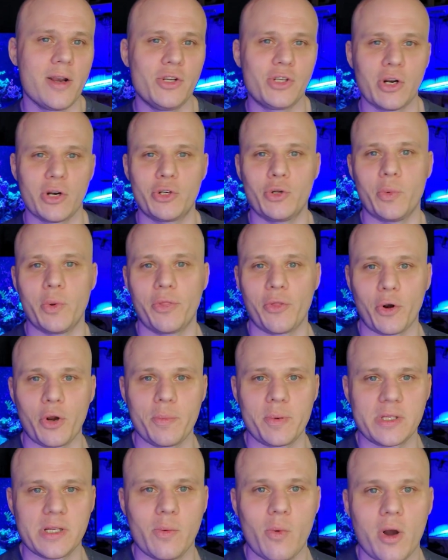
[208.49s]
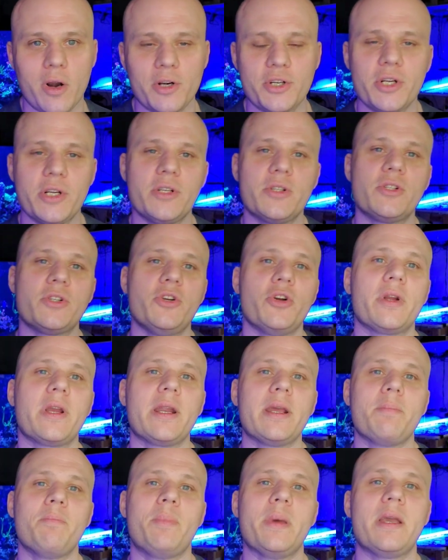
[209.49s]
You start doing 30% water changes and you're
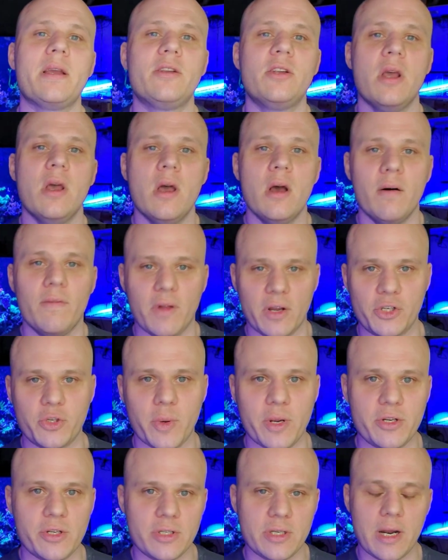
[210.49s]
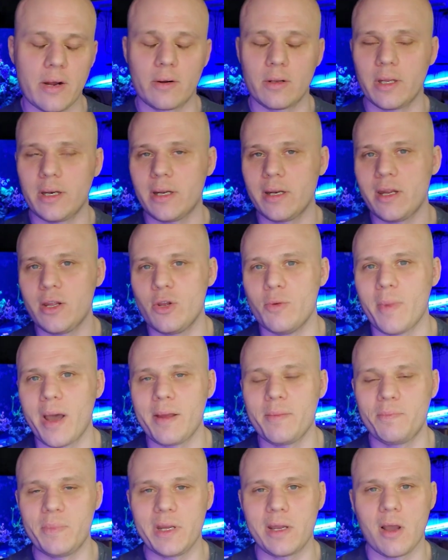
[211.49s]
getting big fluctuations in alkalinity, you
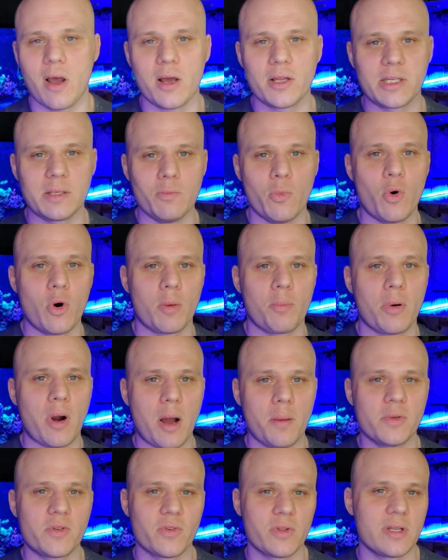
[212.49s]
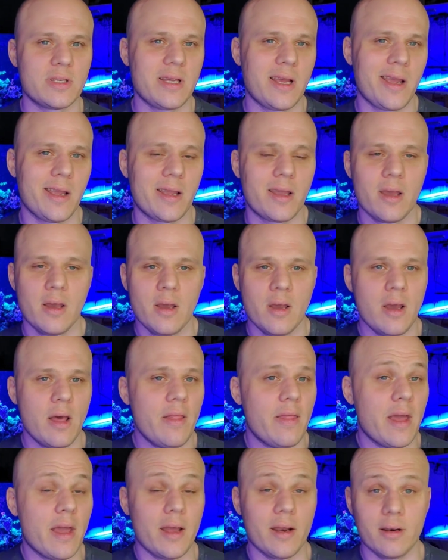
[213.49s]
might be causing more problems for the tank
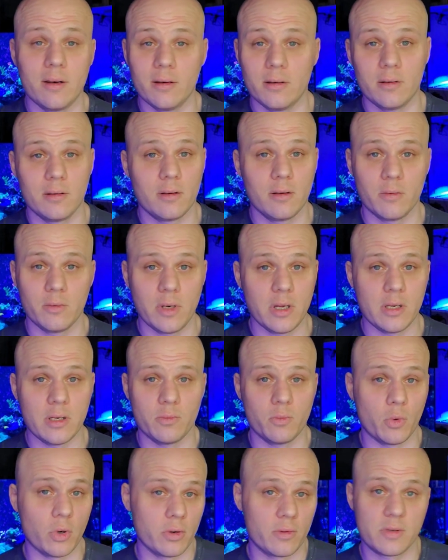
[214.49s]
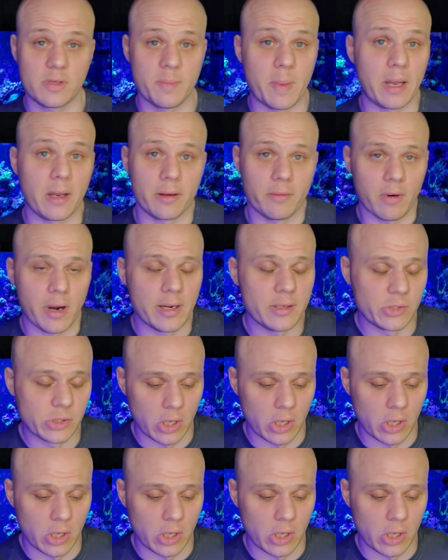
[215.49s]
than it's worth smelling, right?